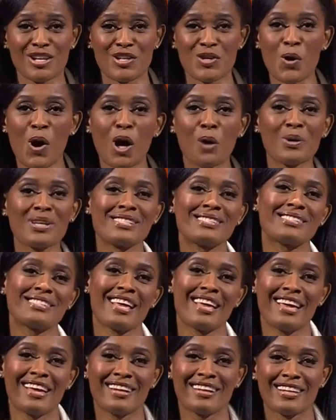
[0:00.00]
You always
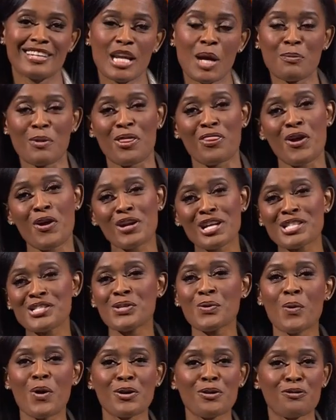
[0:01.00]
said, number
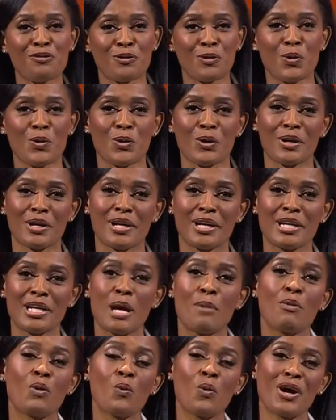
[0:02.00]
32 on the floor,
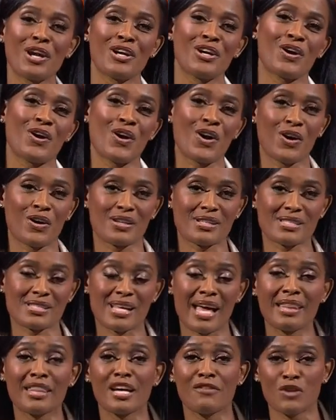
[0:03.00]
number one in our
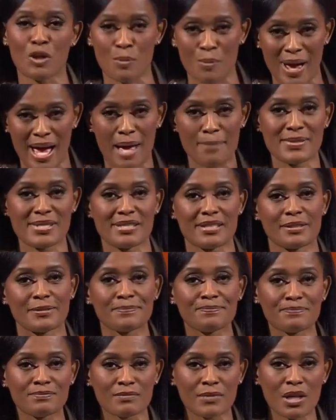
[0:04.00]
hearts. I love you, Paps.
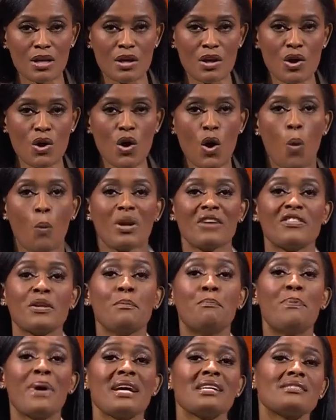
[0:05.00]
One of
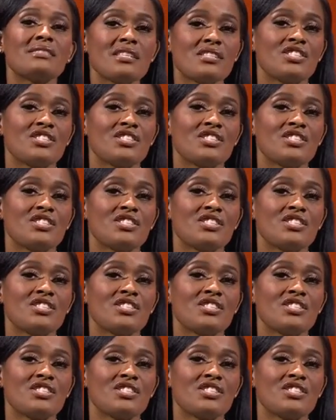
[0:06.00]
the best